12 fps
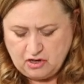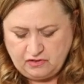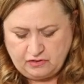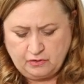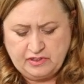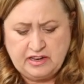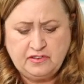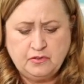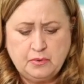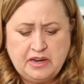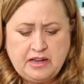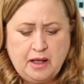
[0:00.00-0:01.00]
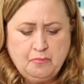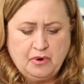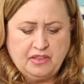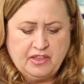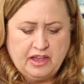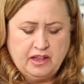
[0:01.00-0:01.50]
So these 3 come
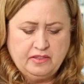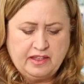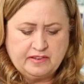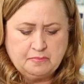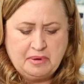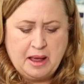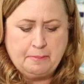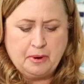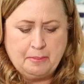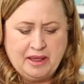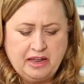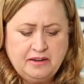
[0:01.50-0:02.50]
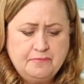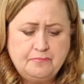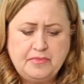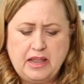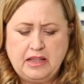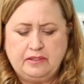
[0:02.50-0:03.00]
with it. That's peppermint.
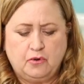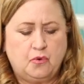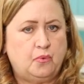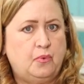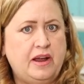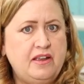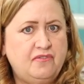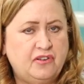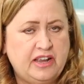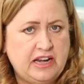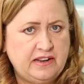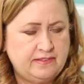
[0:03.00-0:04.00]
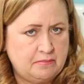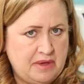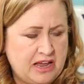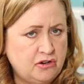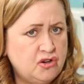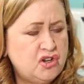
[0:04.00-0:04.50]
Great for getting some
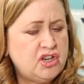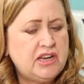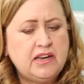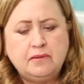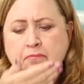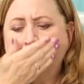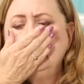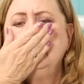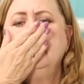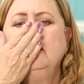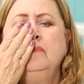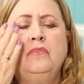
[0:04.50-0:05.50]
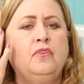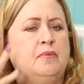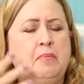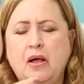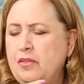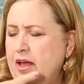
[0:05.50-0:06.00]
energy. You
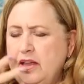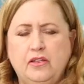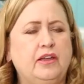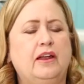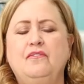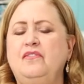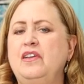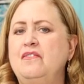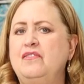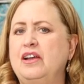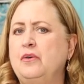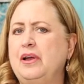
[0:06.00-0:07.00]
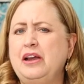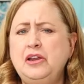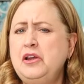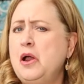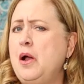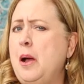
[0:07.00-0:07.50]
smell that, you get invigorated.
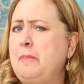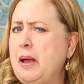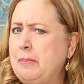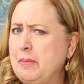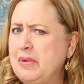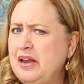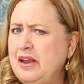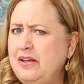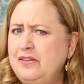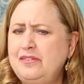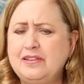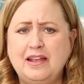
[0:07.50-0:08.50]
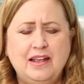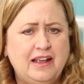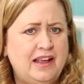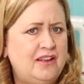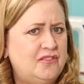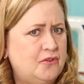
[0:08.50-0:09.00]
You know how peppermint is.
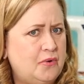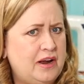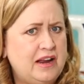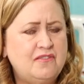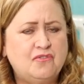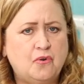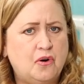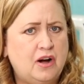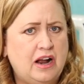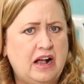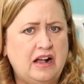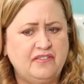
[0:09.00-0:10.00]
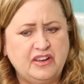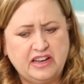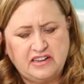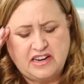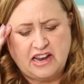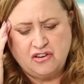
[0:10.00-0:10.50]
It's great for if you
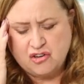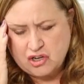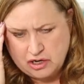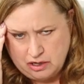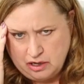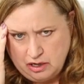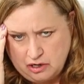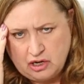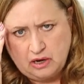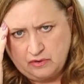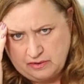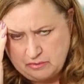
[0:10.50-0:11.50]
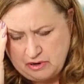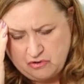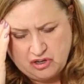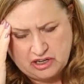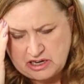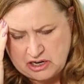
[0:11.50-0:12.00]
get tension.
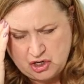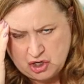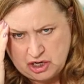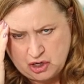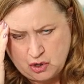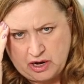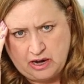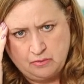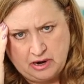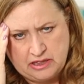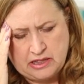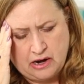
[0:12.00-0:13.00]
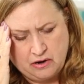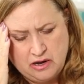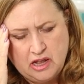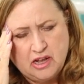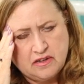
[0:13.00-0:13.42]
Sometimes you get tension in your head right there.